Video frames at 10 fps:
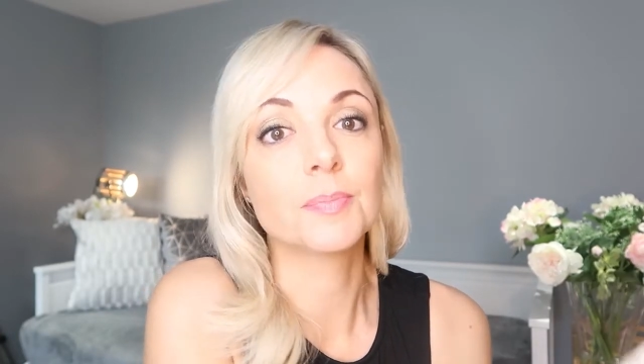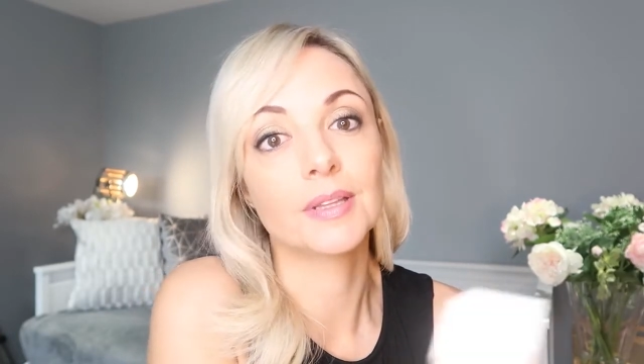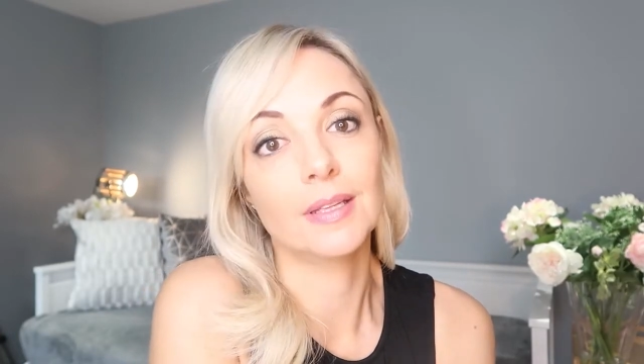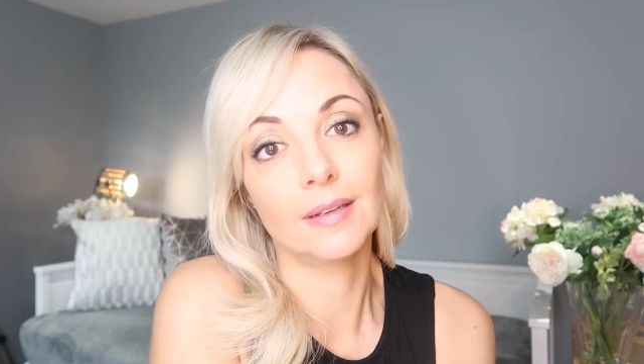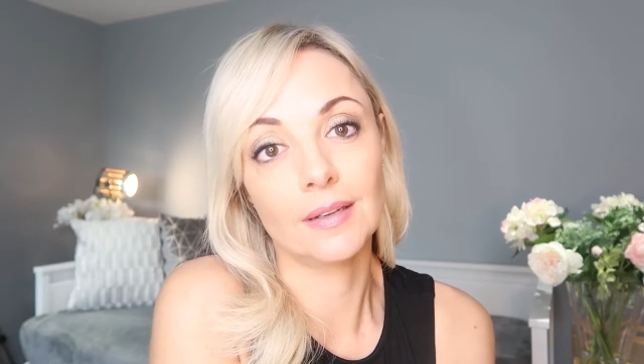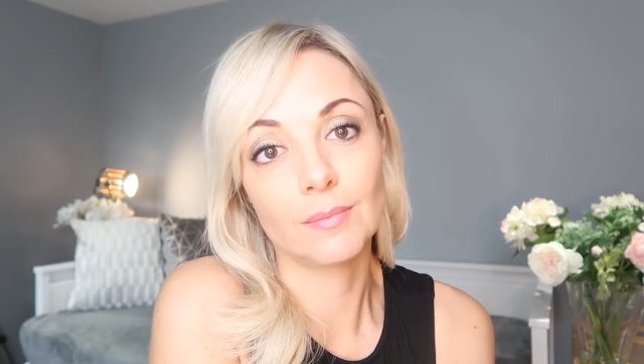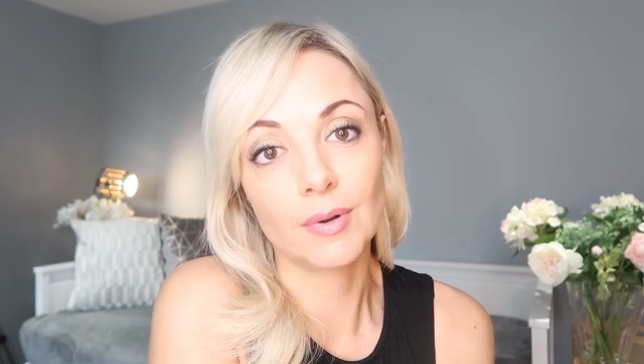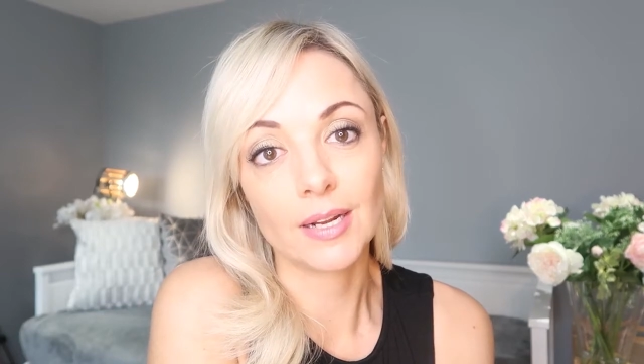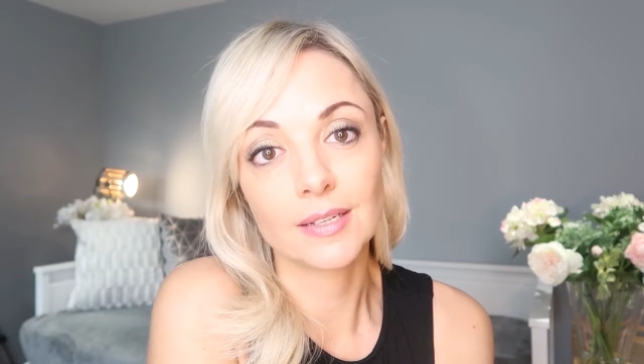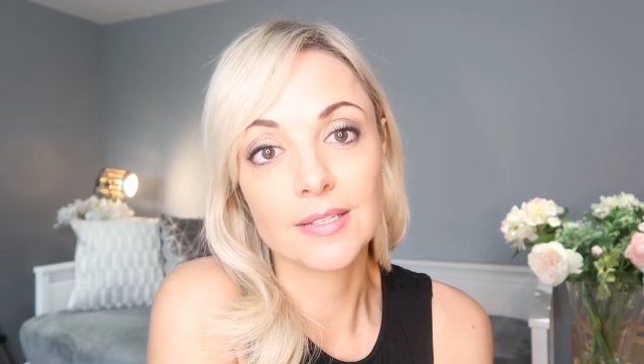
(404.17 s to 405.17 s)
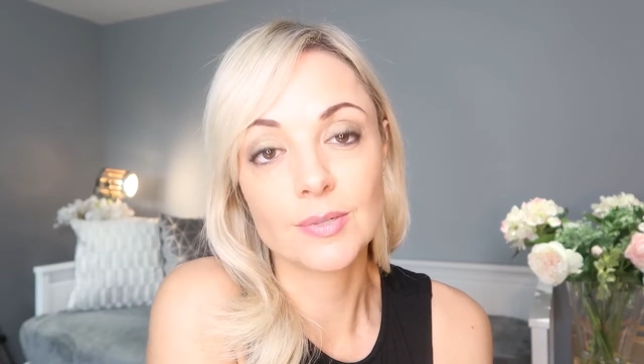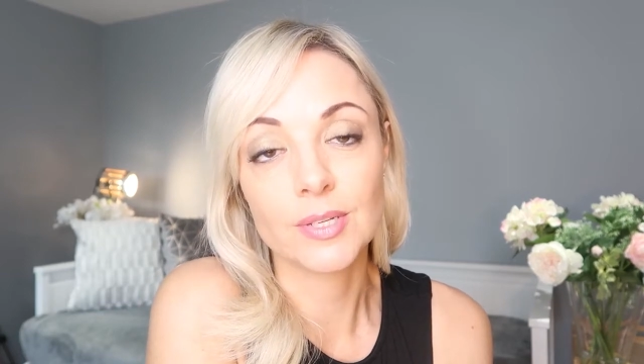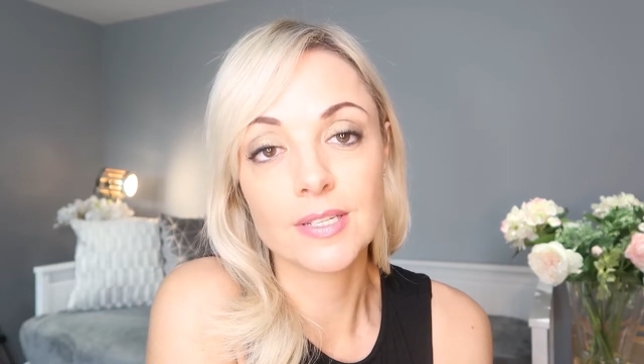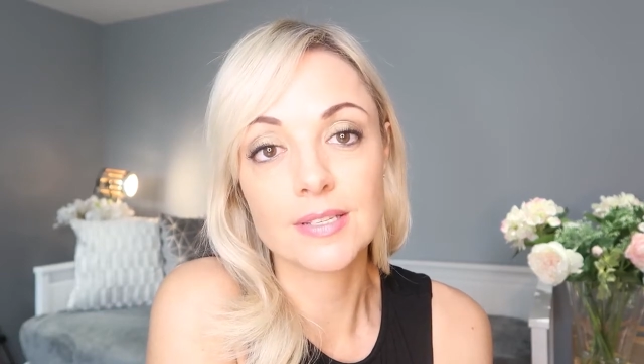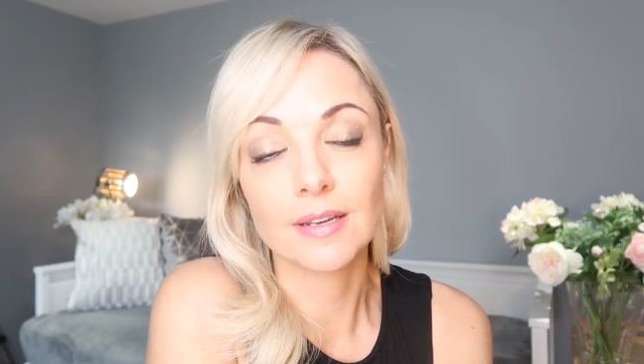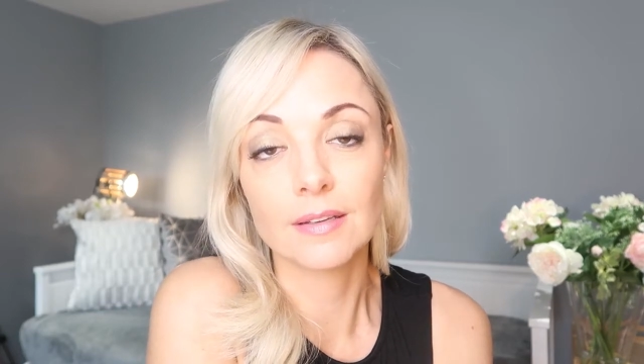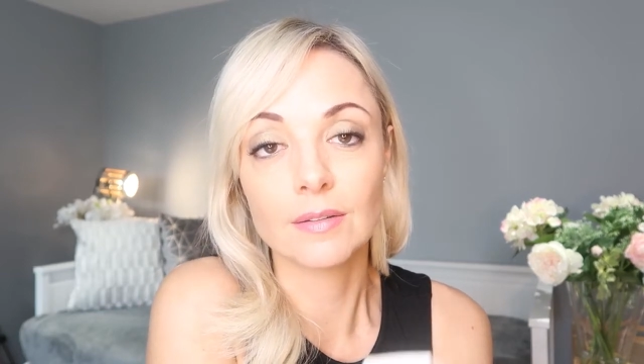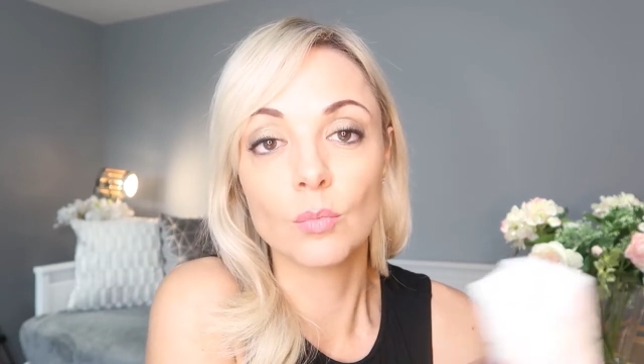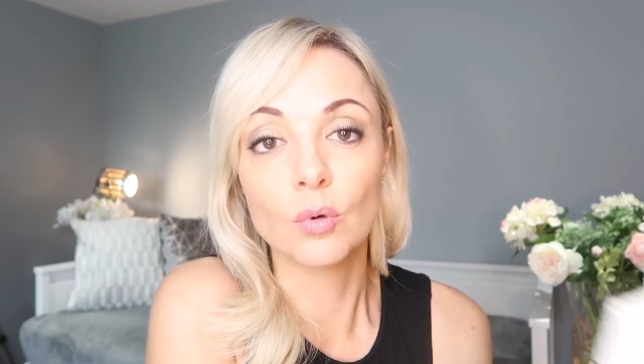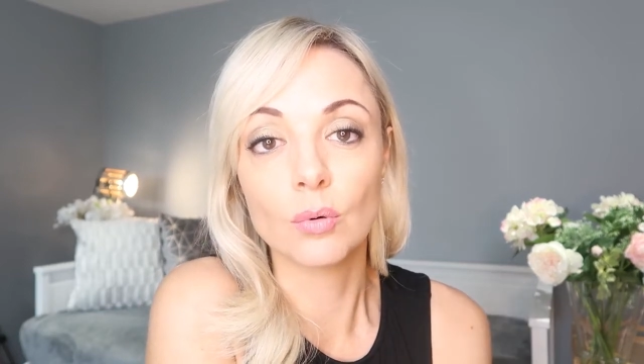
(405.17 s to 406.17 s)
but then in brackets we say the
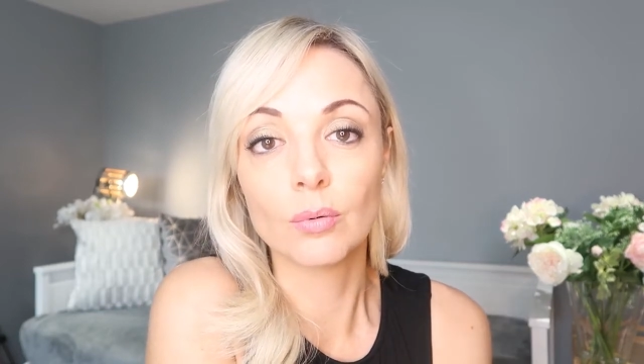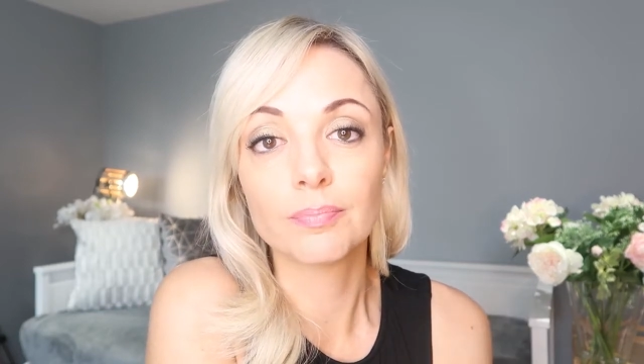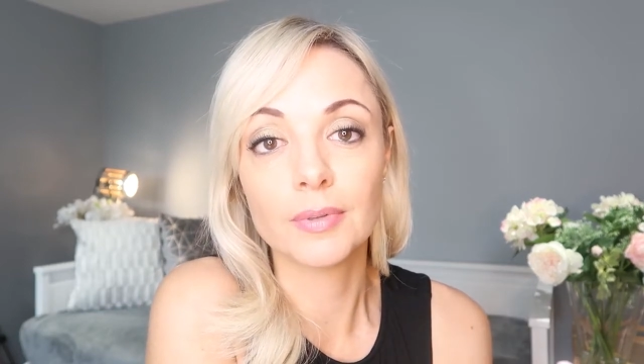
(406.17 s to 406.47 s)
more,